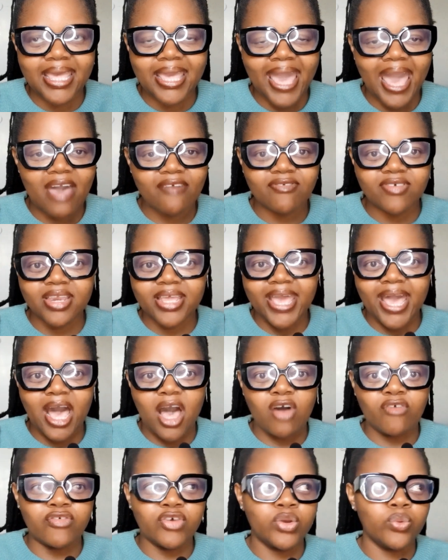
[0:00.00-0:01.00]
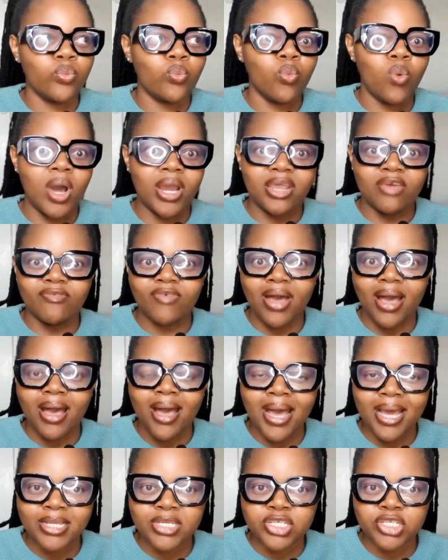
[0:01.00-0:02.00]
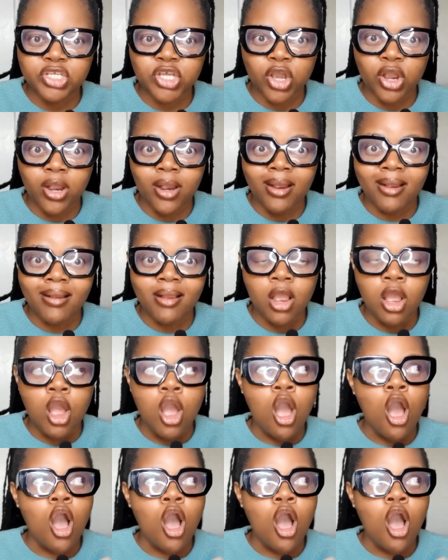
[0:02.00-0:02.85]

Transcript: Kevin Calvin, whatever Hunter,